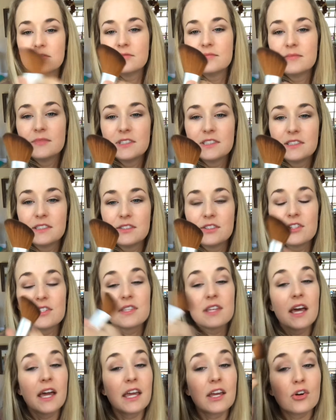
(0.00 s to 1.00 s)
This is just
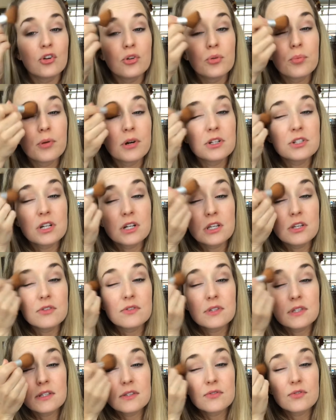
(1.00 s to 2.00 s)
an angled brush. I use
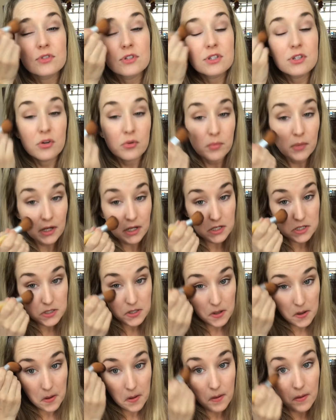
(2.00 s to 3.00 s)
this for so much.
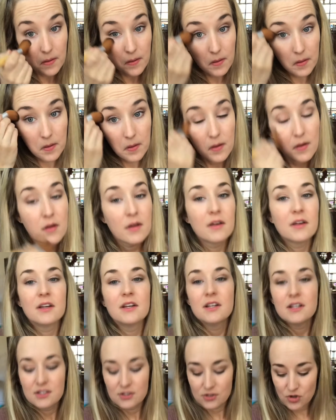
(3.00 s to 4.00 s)

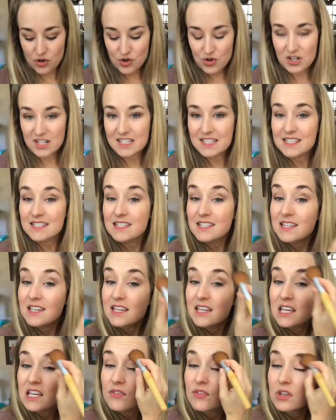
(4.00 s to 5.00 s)
So you can see,
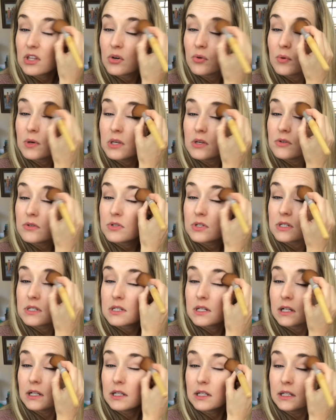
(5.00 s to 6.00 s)
even though we used just
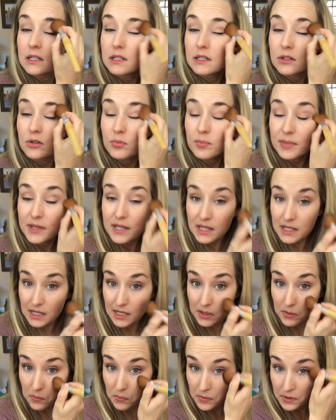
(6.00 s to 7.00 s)
a little bit,
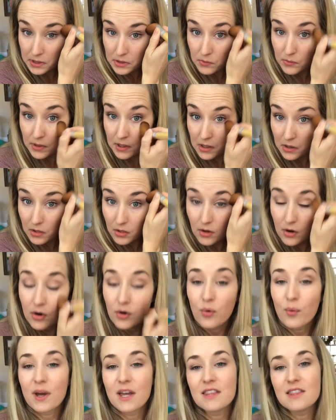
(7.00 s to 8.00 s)
it really went a long
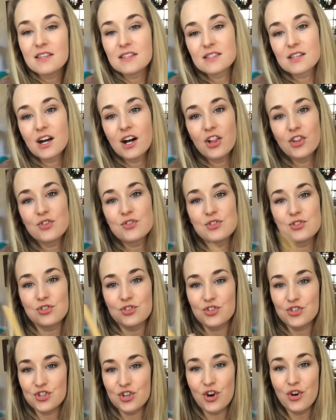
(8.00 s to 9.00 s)
way. These colors are
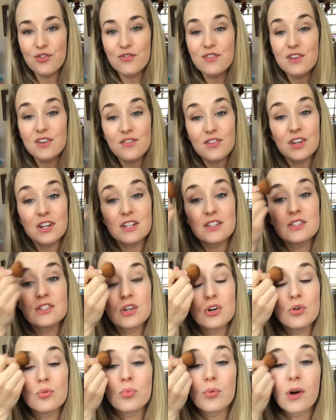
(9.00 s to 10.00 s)
so vivid and
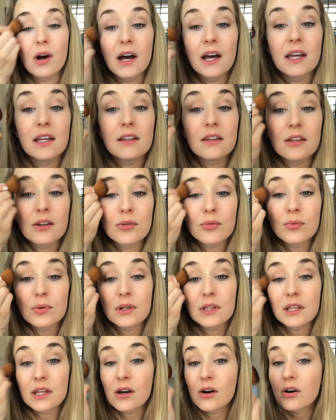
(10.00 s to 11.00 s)
so bright. They
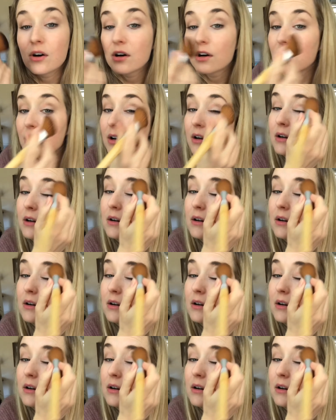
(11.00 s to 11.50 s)
really are